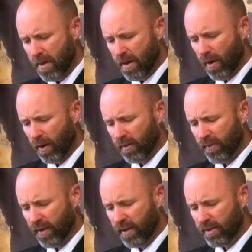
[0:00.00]
All right,
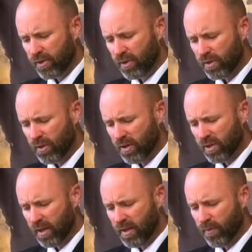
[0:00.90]
Leviticus
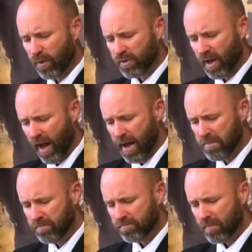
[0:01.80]
16, verse
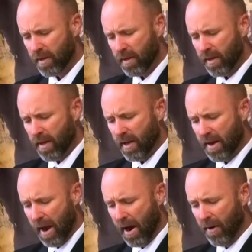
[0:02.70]
9.
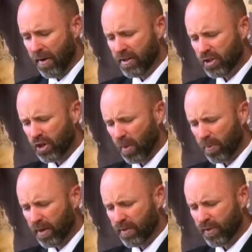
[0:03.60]
And Aaron shall
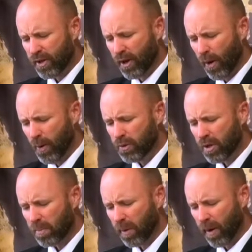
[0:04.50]
bring the goat
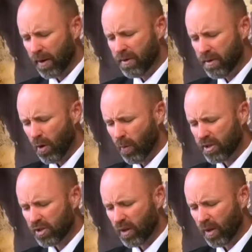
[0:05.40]
upon
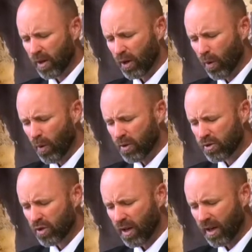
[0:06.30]
which the
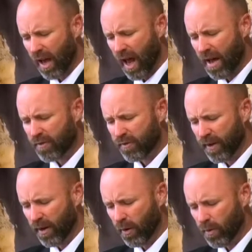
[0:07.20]
Lord's lot
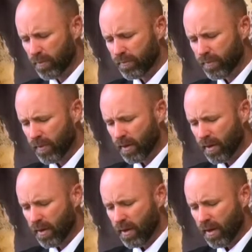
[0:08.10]
fell
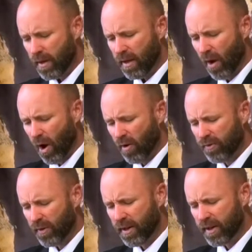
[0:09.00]
and
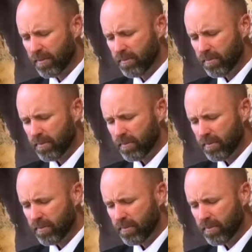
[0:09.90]
offer him